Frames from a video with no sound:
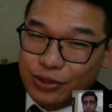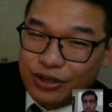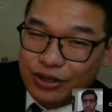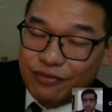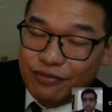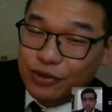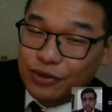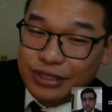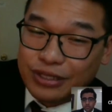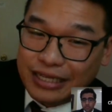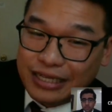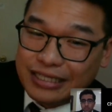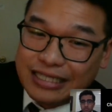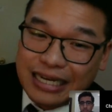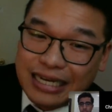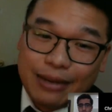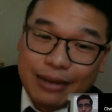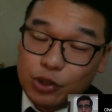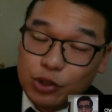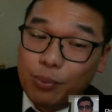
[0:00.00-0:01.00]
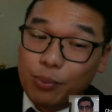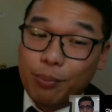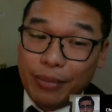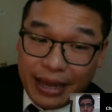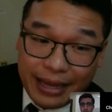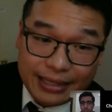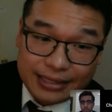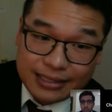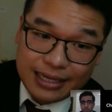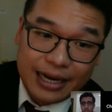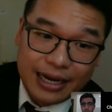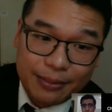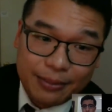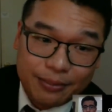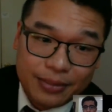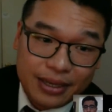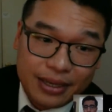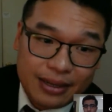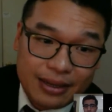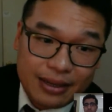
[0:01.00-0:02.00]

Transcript: If you need time, you make time.